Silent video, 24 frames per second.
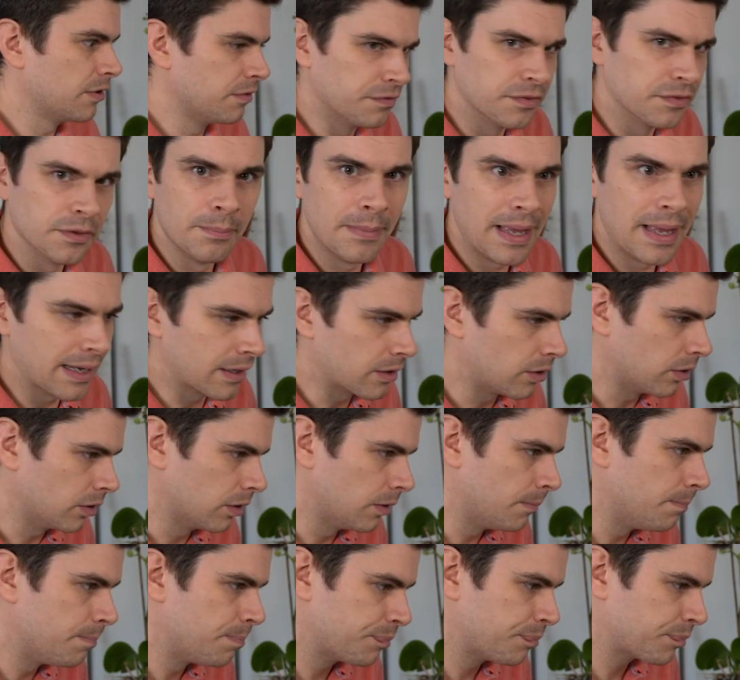of the meh
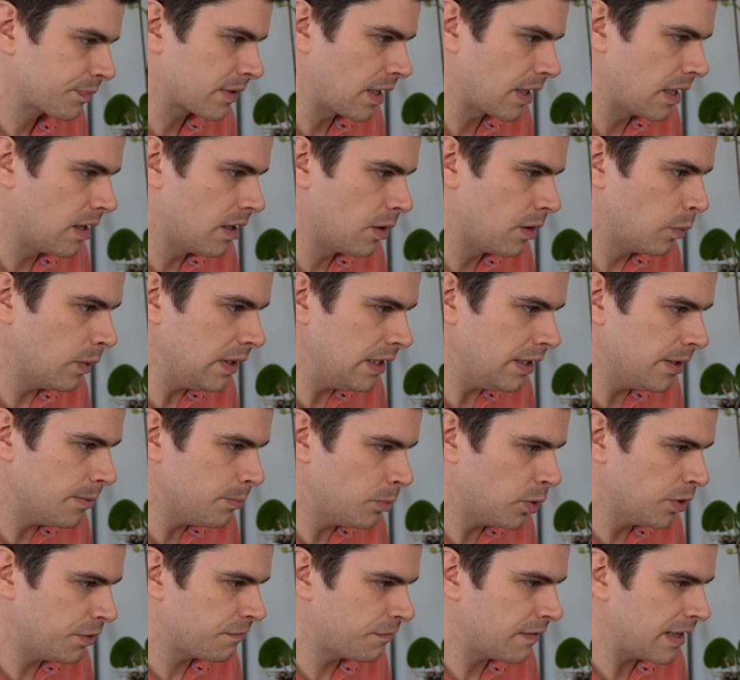column. William
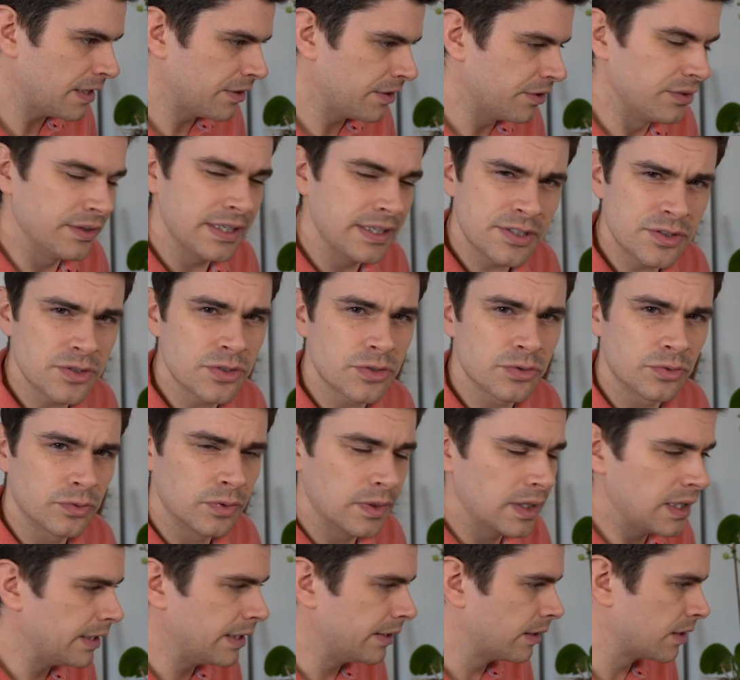Wood Valiant. This is a
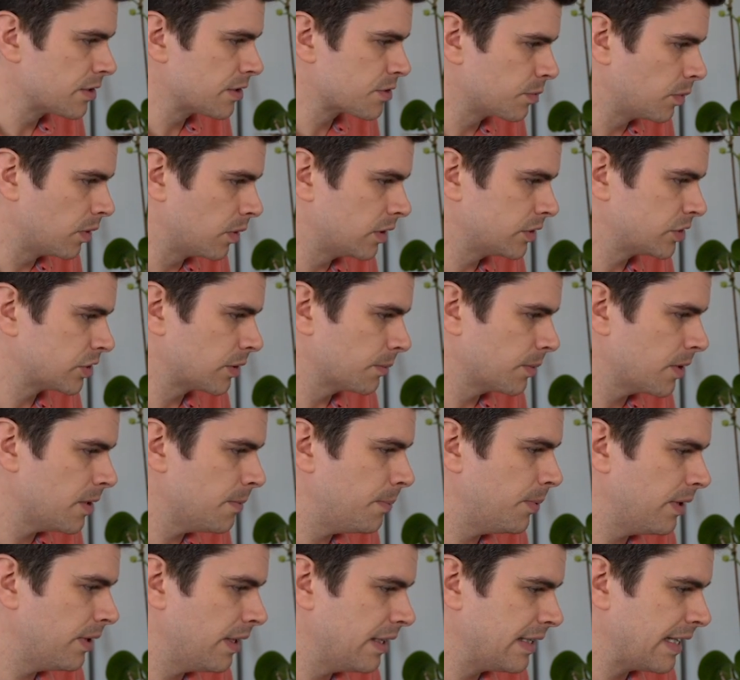really nice watch. I'm going to
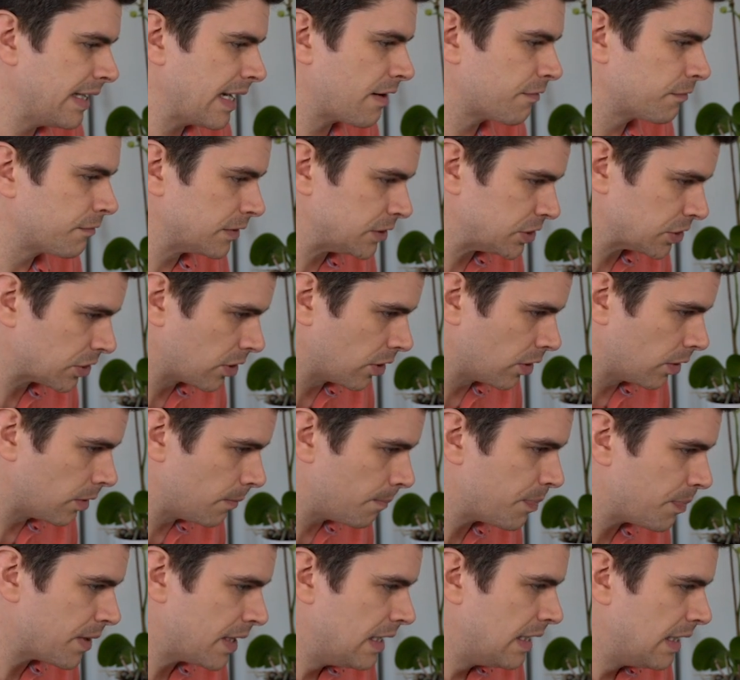put it in the average column
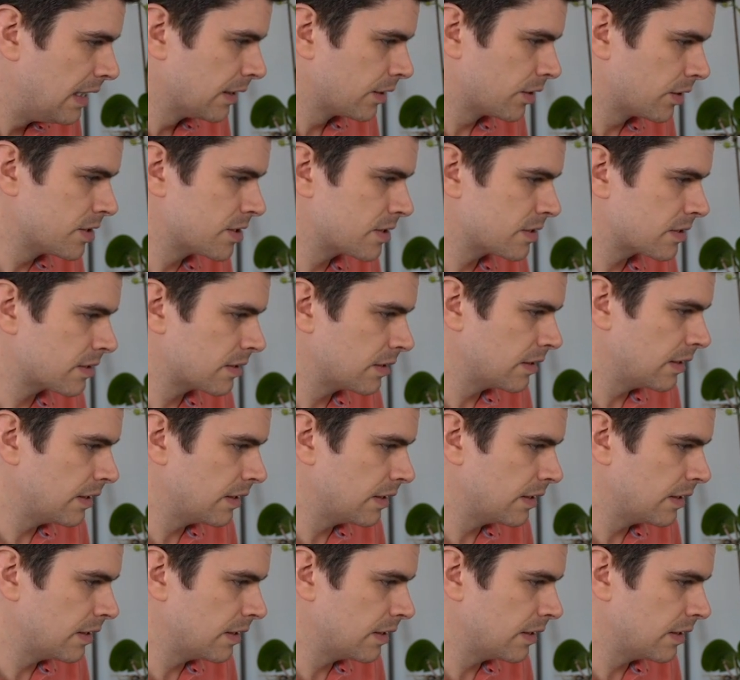because